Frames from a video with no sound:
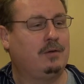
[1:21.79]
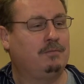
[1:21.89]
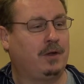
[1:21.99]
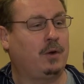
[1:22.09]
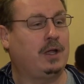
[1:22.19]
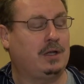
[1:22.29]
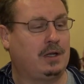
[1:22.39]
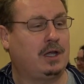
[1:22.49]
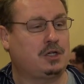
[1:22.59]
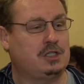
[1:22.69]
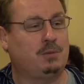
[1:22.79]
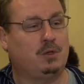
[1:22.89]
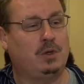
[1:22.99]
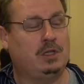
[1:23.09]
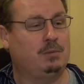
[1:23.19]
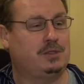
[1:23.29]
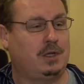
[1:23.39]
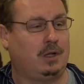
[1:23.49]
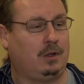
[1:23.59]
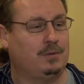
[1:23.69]
variant connections between
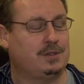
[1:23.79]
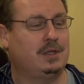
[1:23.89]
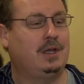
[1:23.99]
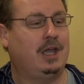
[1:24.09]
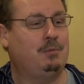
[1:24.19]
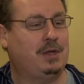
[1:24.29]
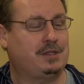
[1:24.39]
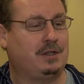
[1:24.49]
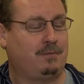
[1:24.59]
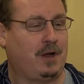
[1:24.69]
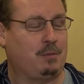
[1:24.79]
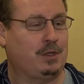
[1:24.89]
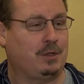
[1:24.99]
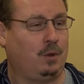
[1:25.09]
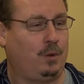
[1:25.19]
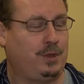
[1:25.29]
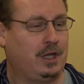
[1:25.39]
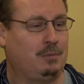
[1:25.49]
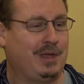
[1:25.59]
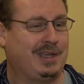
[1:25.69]
themselves and basically fragment the whole
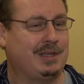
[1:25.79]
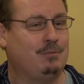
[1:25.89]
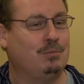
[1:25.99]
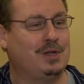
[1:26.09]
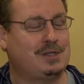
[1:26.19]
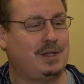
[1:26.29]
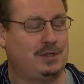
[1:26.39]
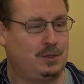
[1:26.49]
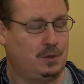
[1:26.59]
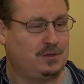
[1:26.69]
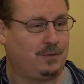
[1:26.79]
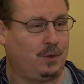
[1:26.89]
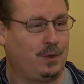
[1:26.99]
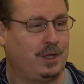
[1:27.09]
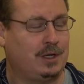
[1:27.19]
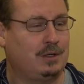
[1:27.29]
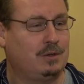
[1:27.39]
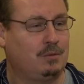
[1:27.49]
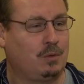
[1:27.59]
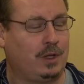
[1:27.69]
thing and make it much less useful than it
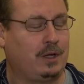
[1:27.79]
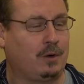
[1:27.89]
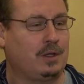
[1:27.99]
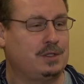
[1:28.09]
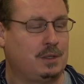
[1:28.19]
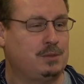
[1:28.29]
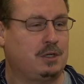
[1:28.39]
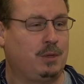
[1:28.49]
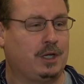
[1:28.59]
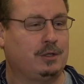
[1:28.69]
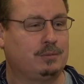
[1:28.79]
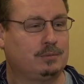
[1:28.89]
really currently seems to be.